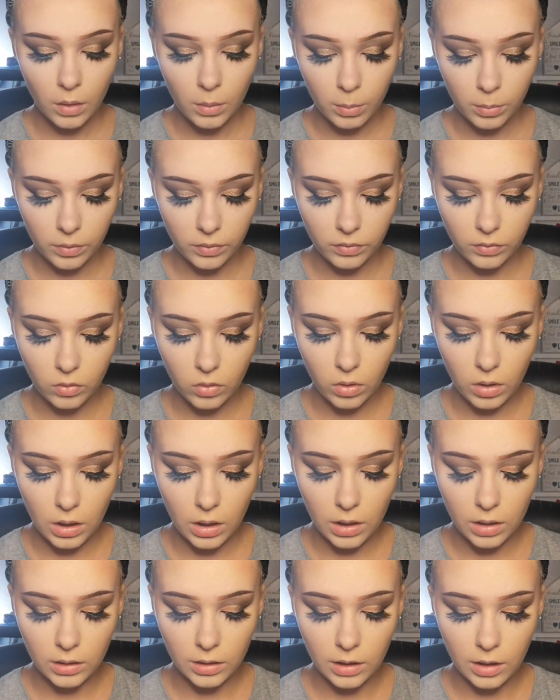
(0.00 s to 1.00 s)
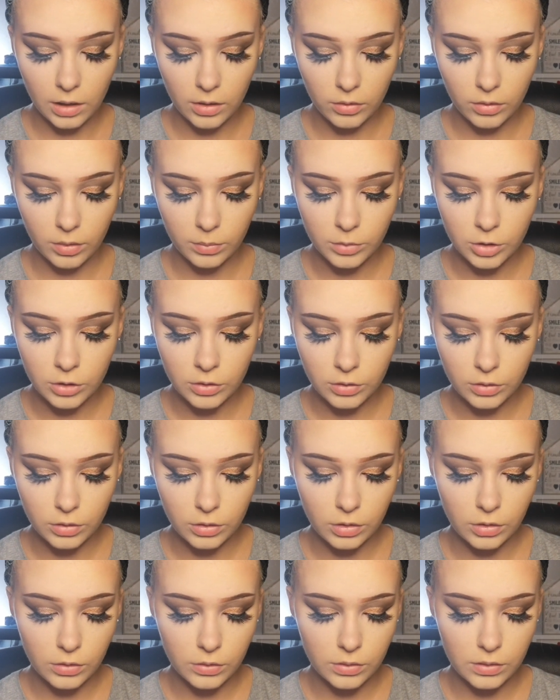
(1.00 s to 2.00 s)
Before highlighter, I'm just going to
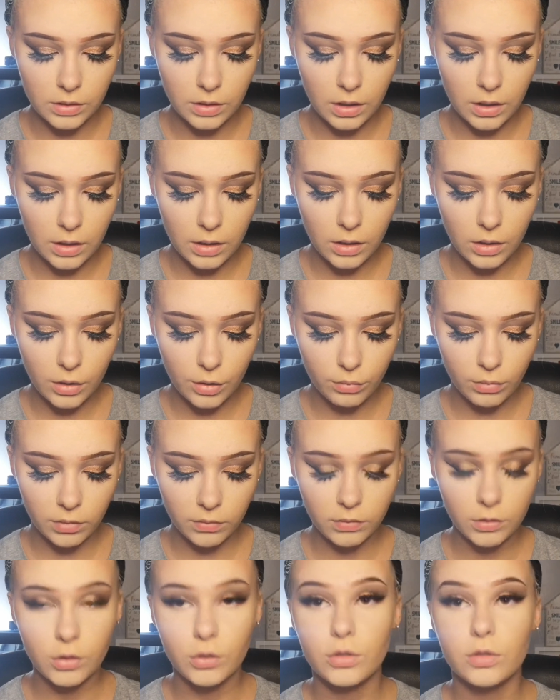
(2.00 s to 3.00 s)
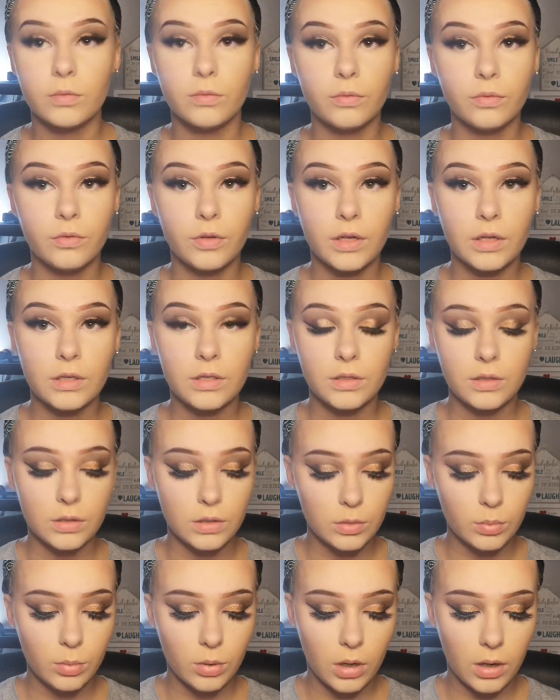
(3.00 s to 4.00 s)
use the I Heart Revolution Fixing
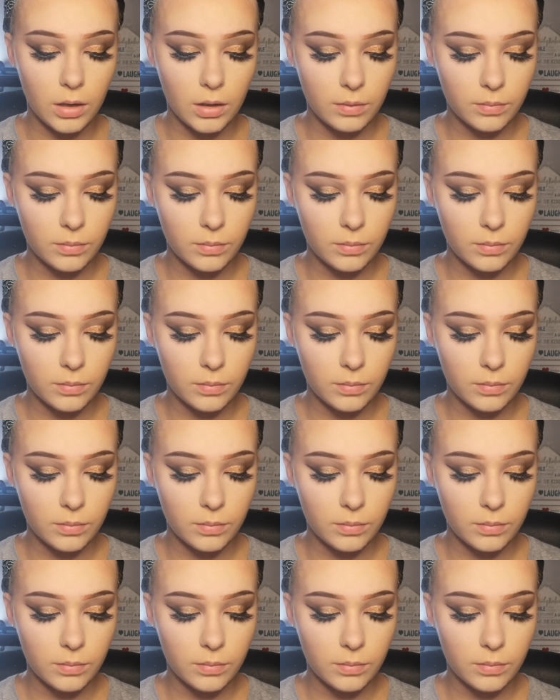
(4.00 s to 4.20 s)
Spray.